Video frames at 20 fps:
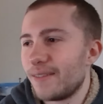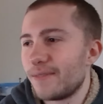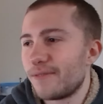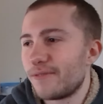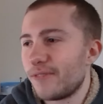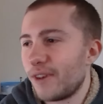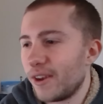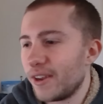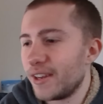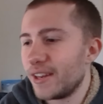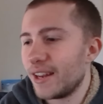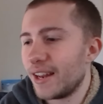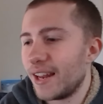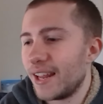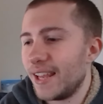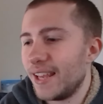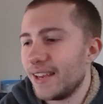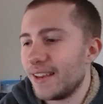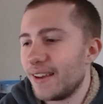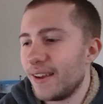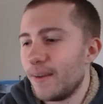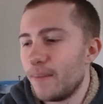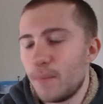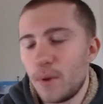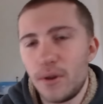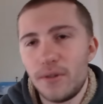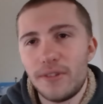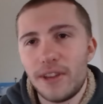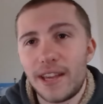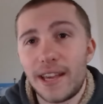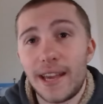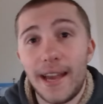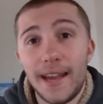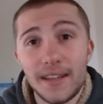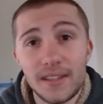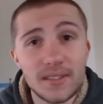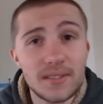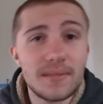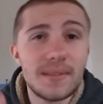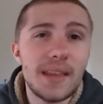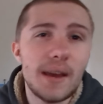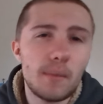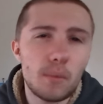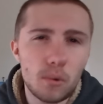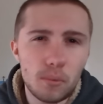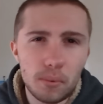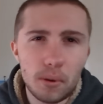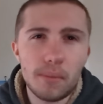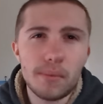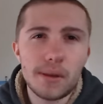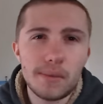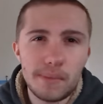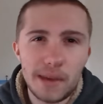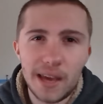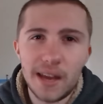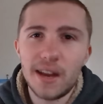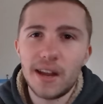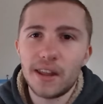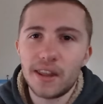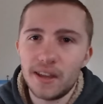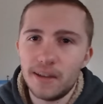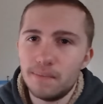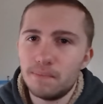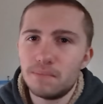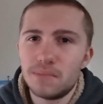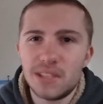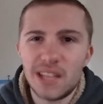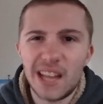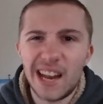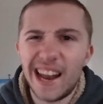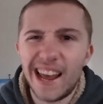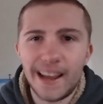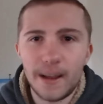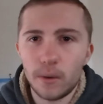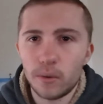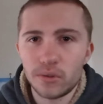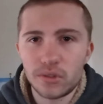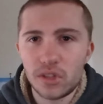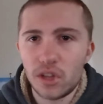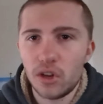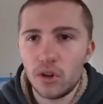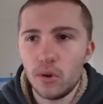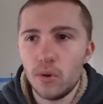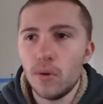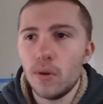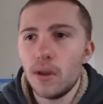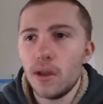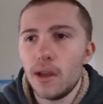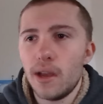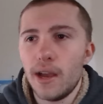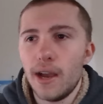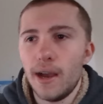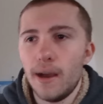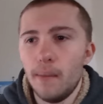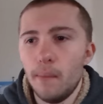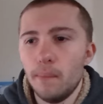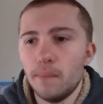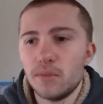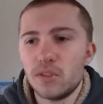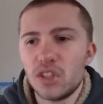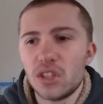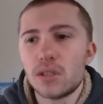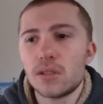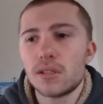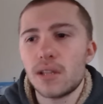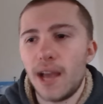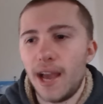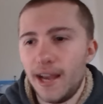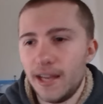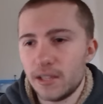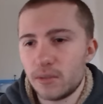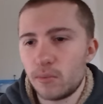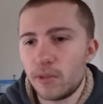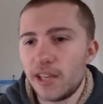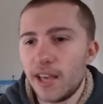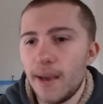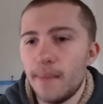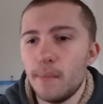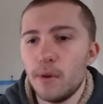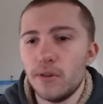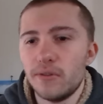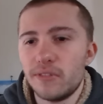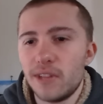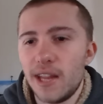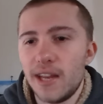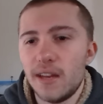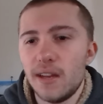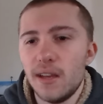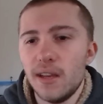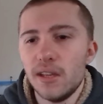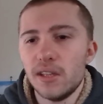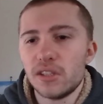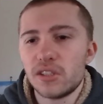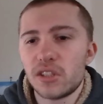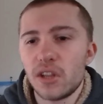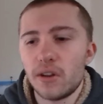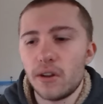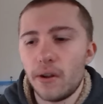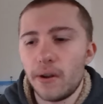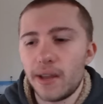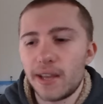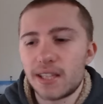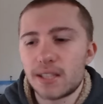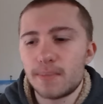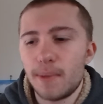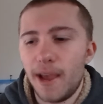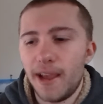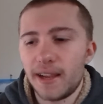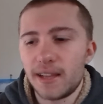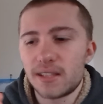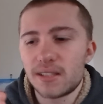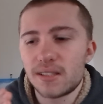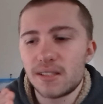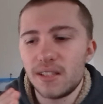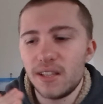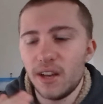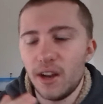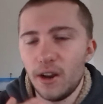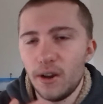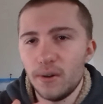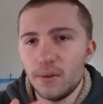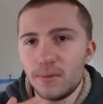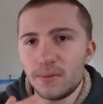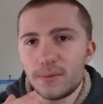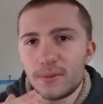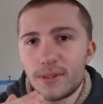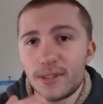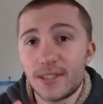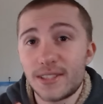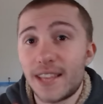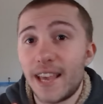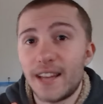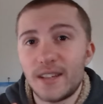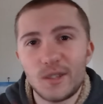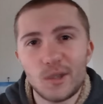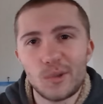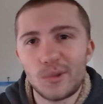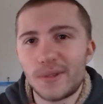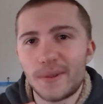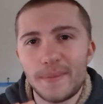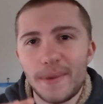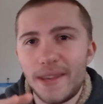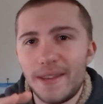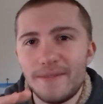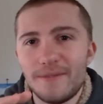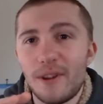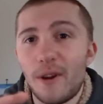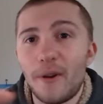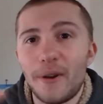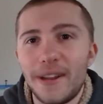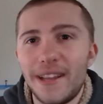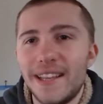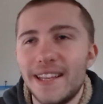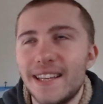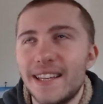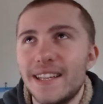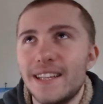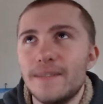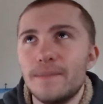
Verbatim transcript: finally, I'm moving and there will probably be another delay or two um, just as we get moved in. So don't expect, you know, the schedule to be very